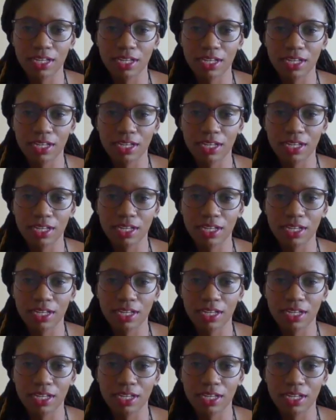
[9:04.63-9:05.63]
babies, you
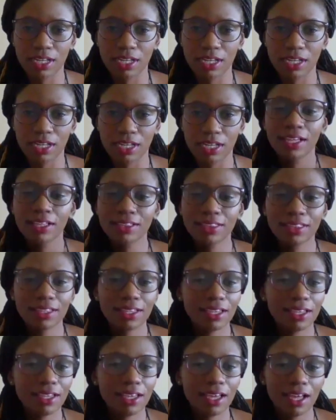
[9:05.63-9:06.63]
can
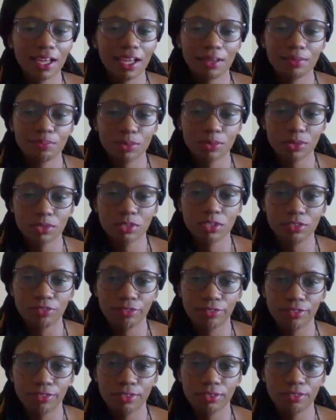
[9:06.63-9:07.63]
testify.
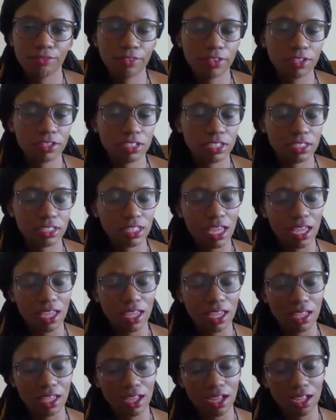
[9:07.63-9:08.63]
They are beautiful.
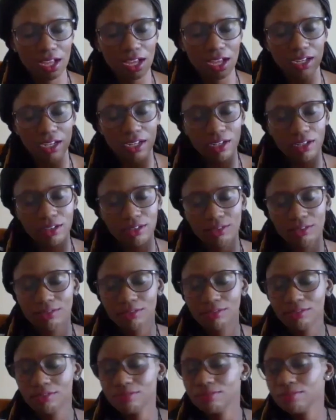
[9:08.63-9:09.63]
Of course, they
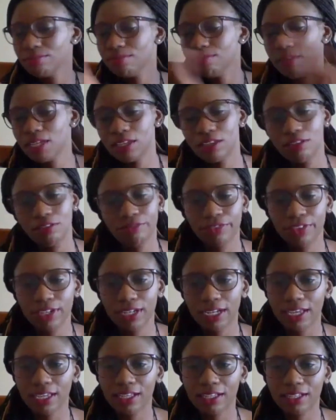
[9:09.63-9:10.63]
can make you
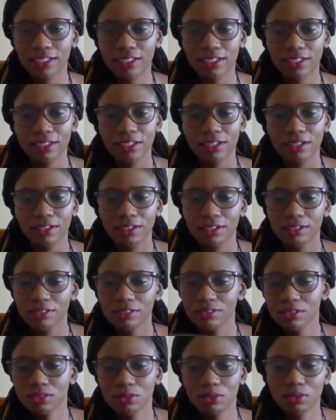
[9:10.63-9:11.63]
feel like
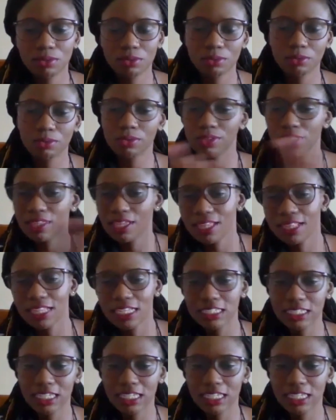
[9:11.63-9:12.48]
also go the other